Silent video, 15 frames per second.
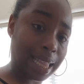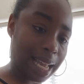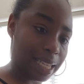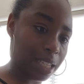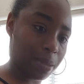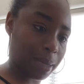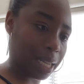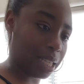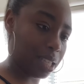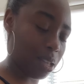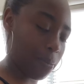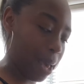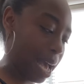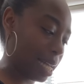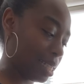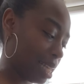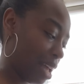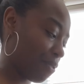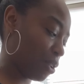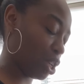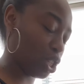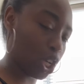that just because of the past
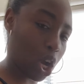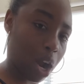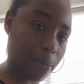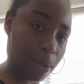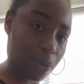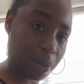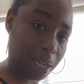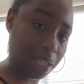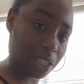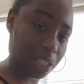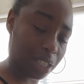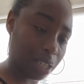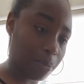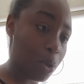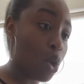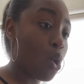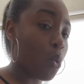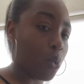life and it's a karmic relationship